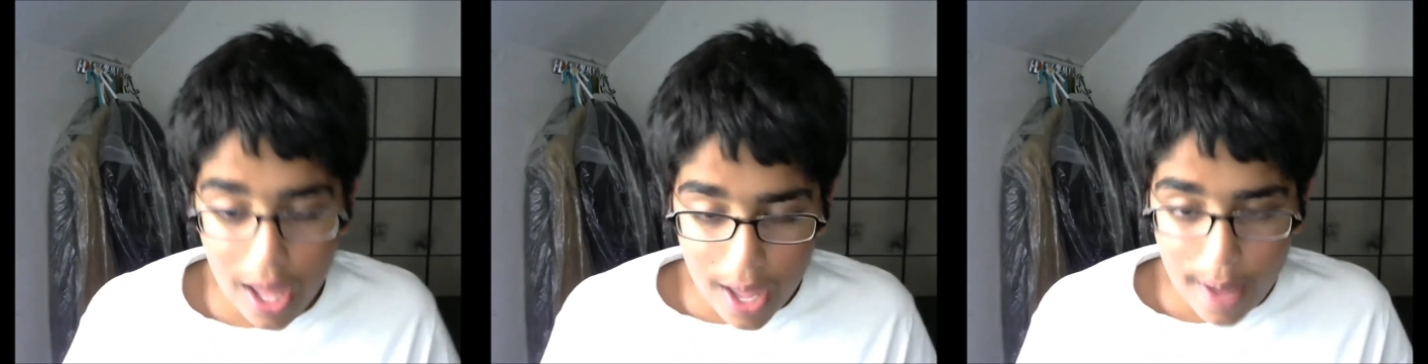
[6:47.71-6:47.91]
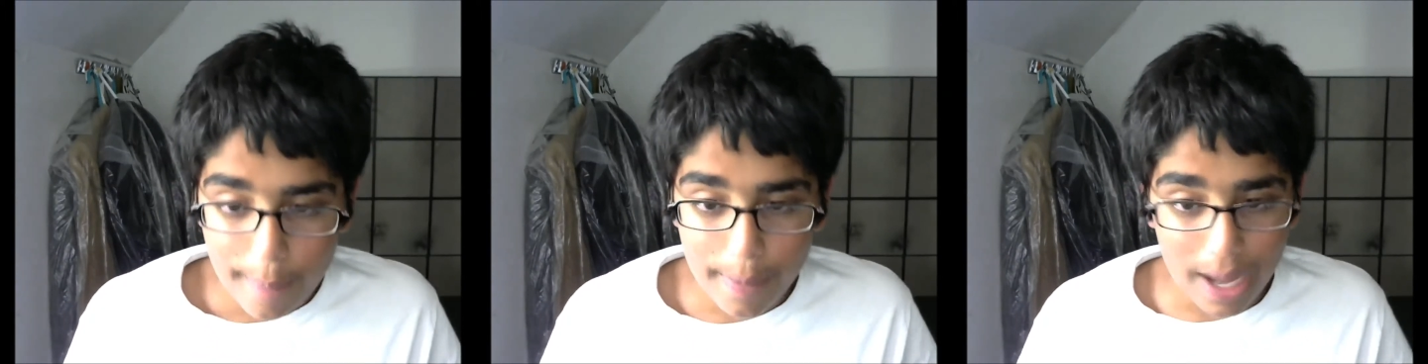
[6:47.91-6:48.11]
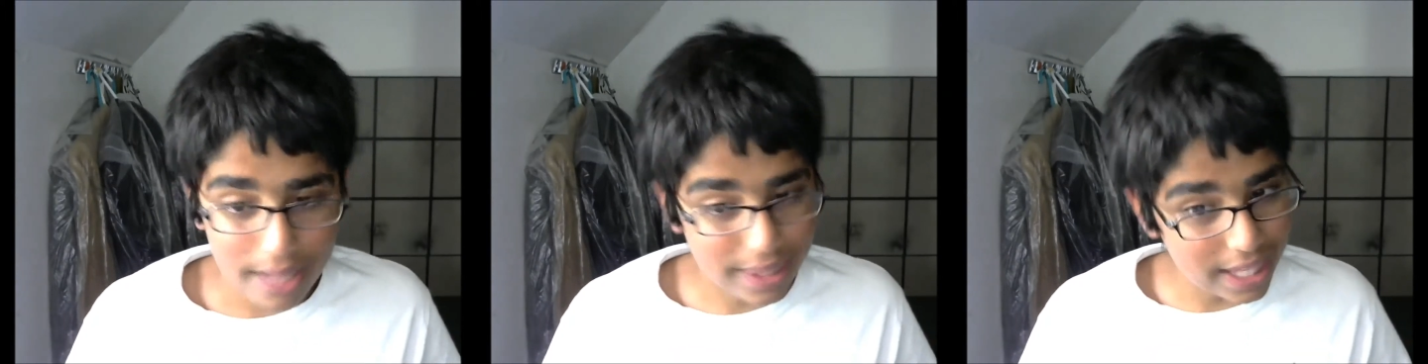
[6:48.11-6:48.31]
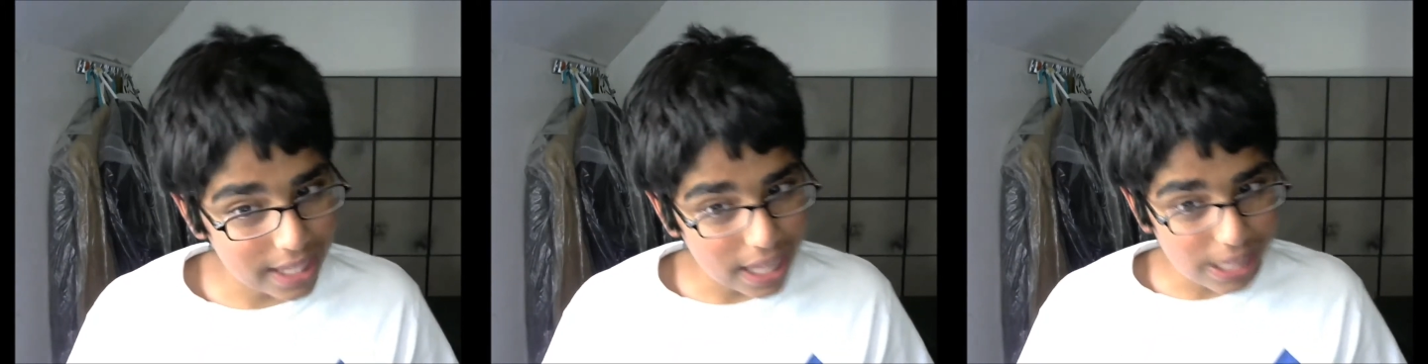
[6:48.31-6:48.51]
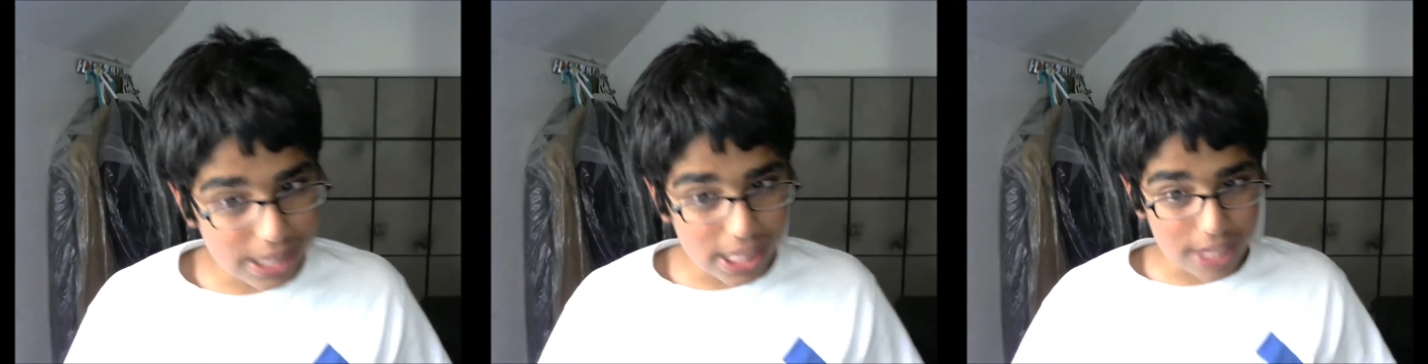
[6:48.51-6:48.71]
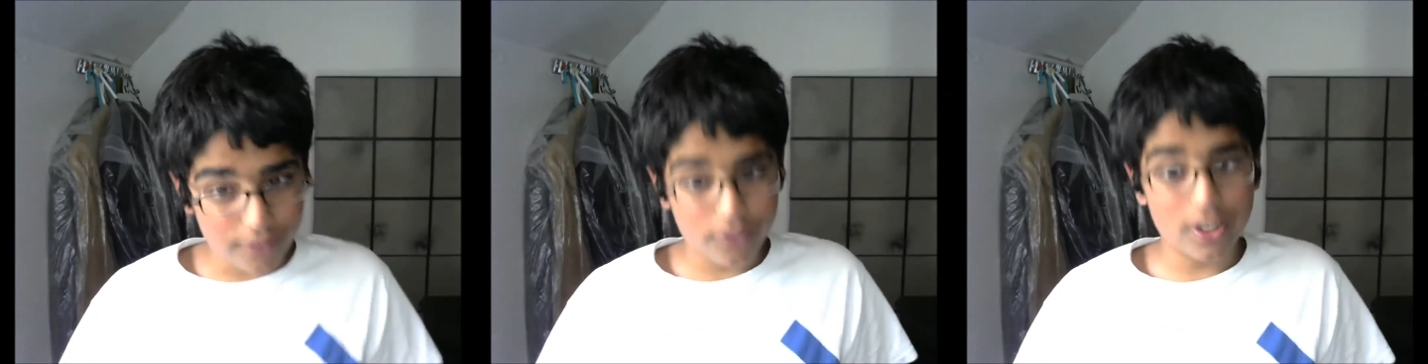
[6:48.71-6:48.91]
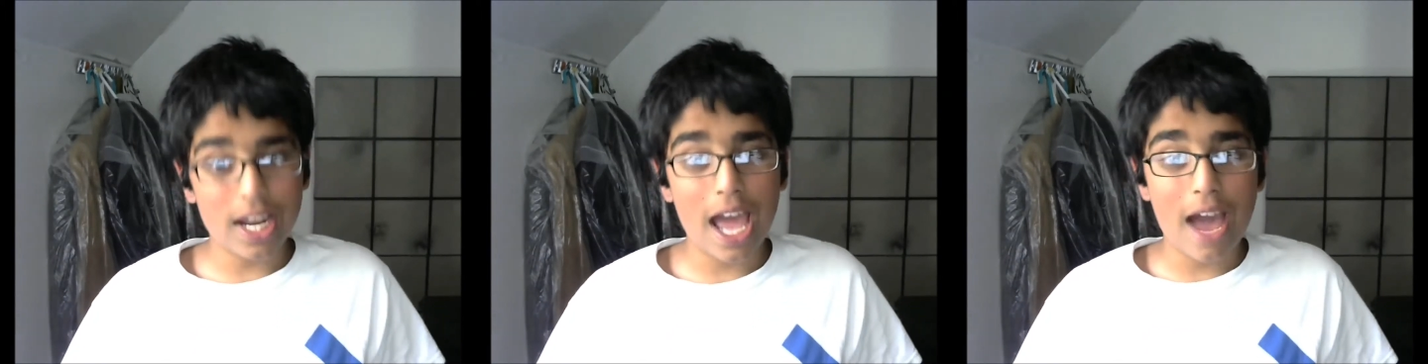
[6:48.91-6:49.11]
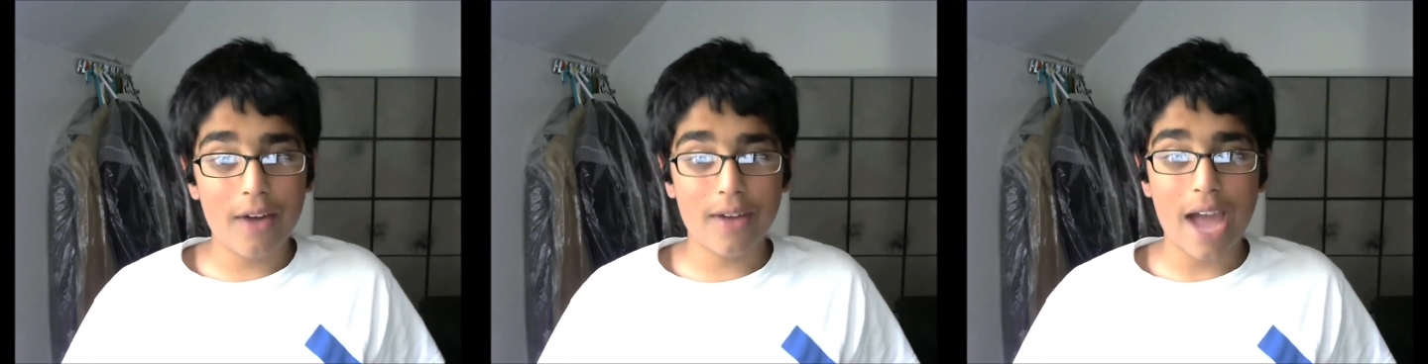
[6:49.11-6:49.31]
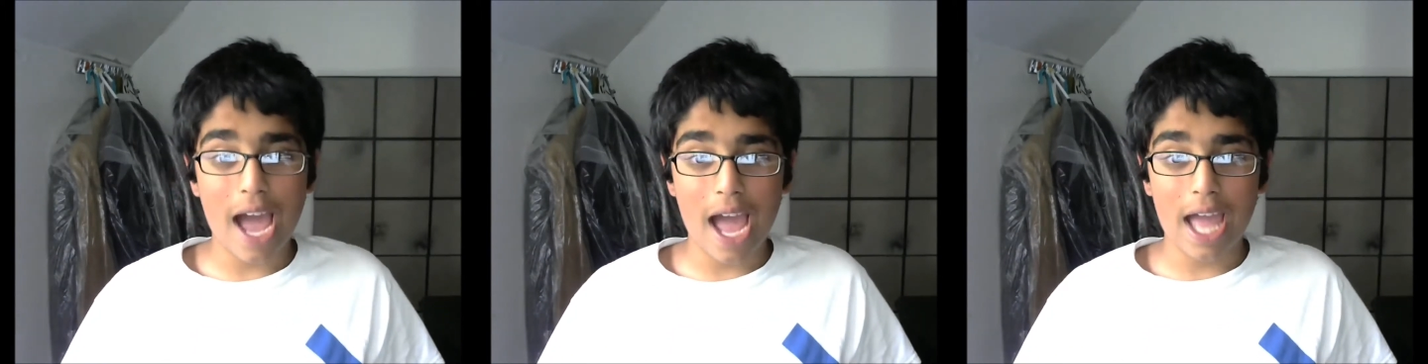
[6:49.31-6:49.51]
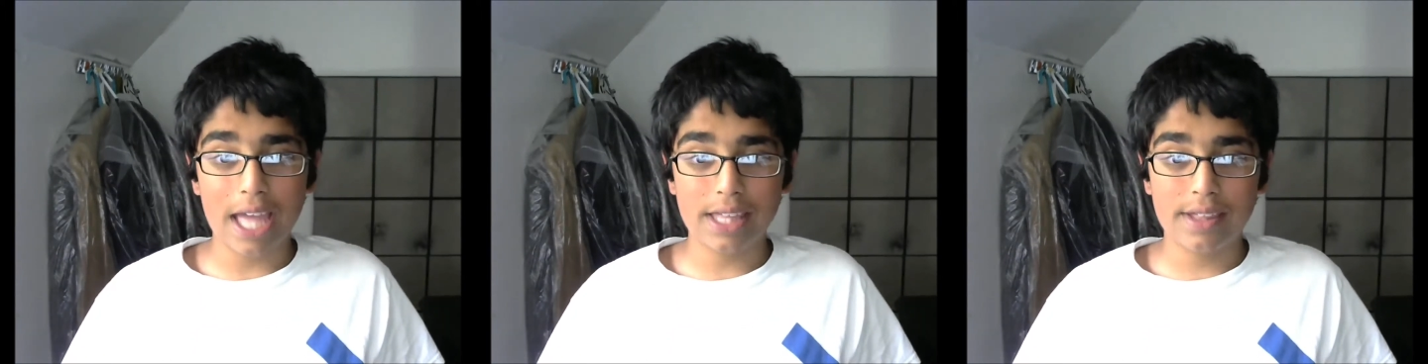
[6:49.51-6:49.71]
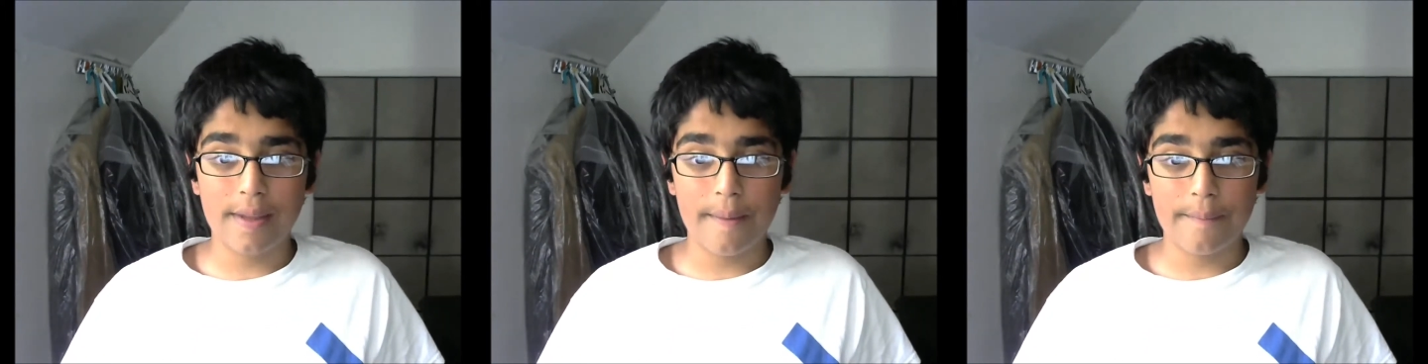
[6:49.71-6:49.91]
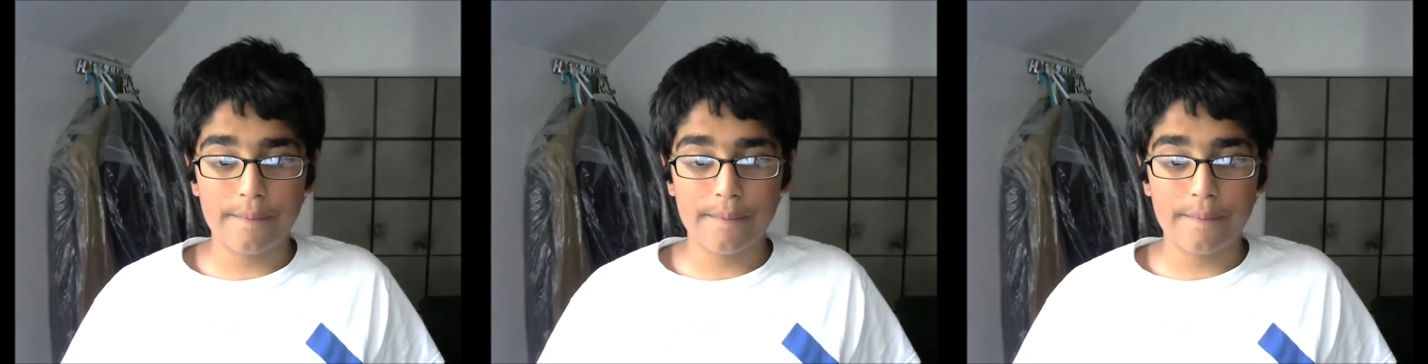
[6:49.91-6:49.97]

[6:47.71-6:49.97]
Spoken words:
But I think that's it for now, guys.